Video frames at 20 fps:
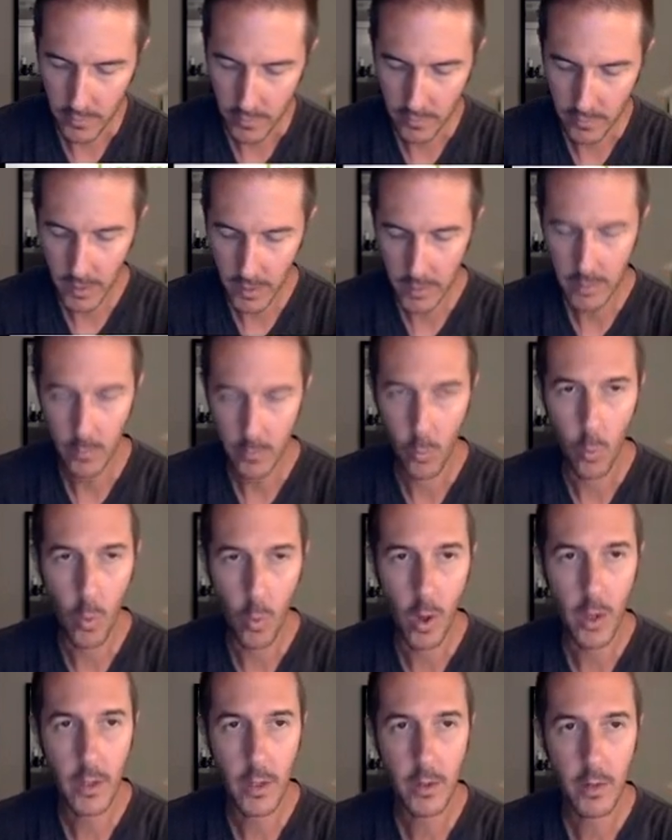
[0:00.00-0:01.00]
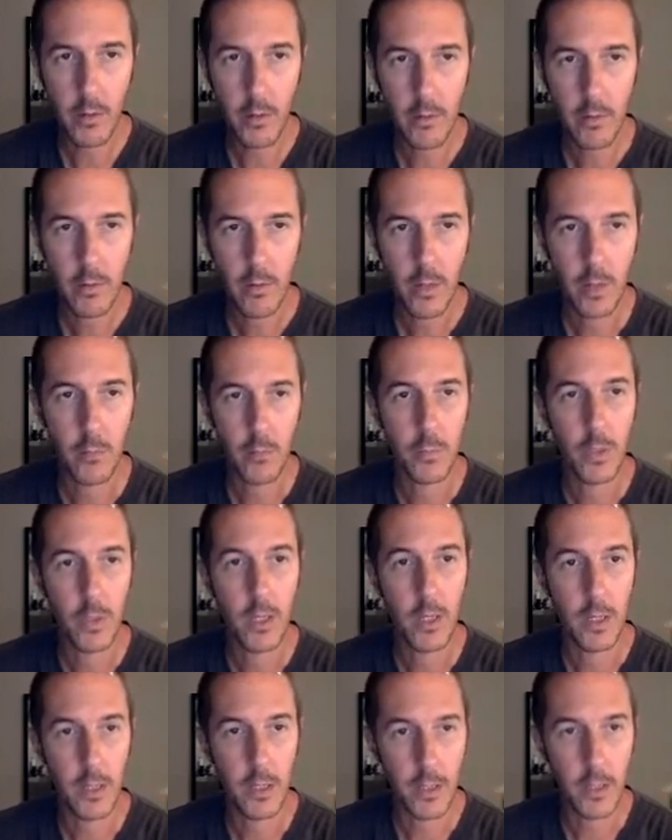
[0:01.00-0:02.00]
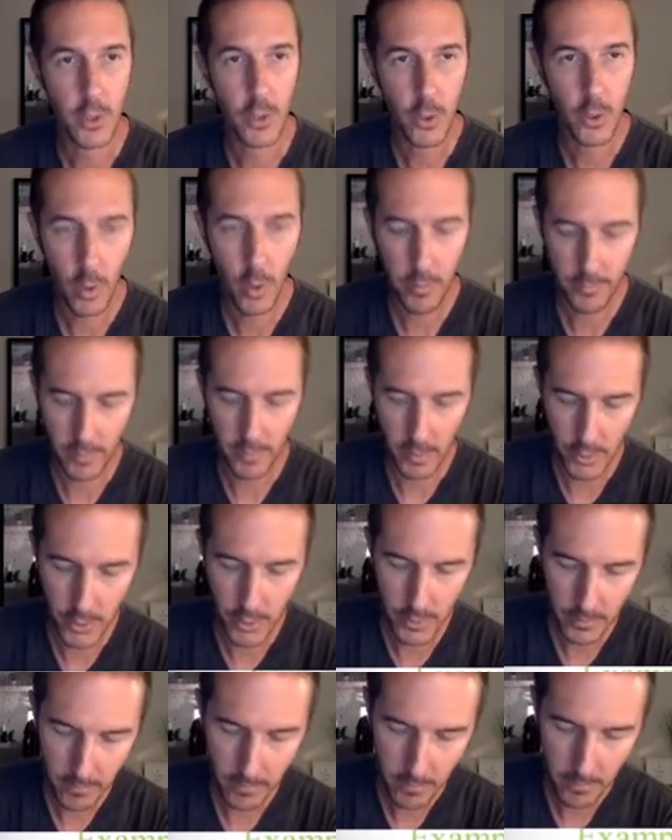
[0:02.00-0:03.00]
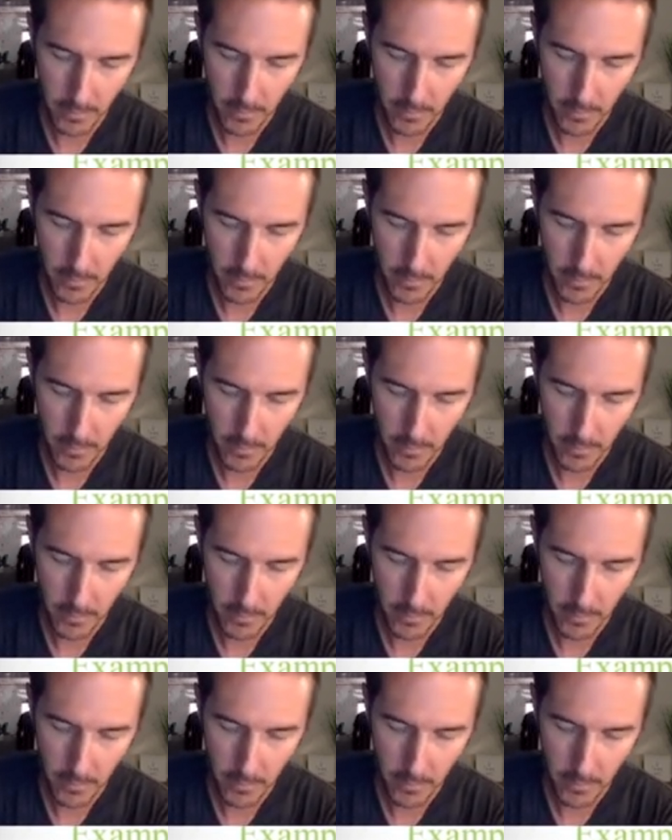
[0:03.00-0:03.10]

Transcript: to take the 1 and plug it into our function.